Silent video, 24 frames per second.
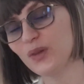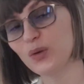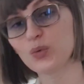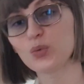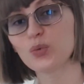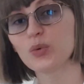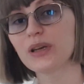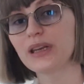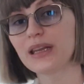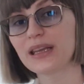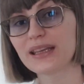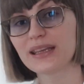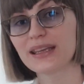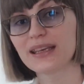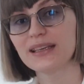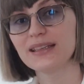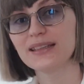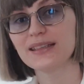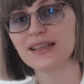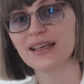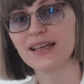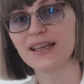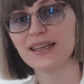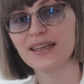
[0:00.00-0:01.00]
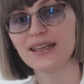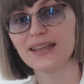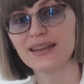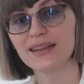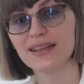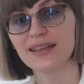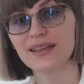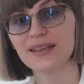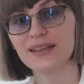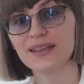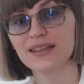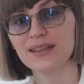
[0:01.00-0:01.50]
when I get
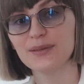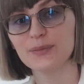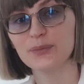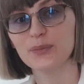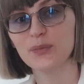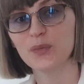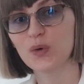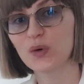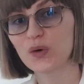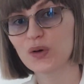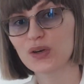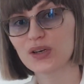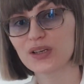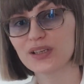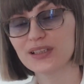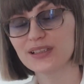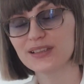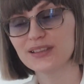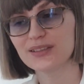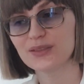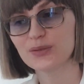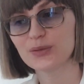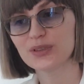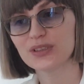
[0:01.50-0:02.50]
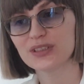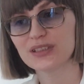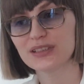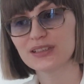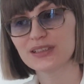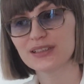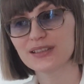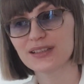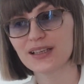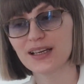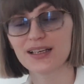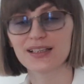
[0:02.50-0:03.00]
anything more
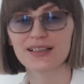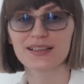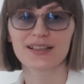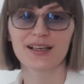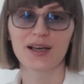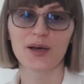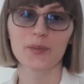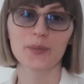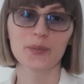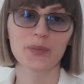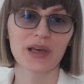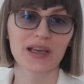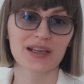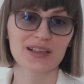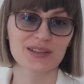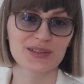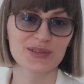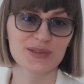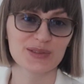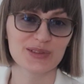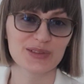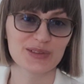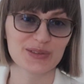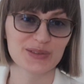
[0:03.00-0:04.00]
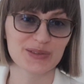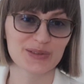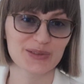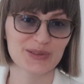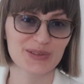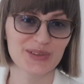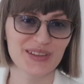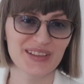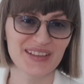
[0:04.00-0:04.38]
interesting, I'll come back to you.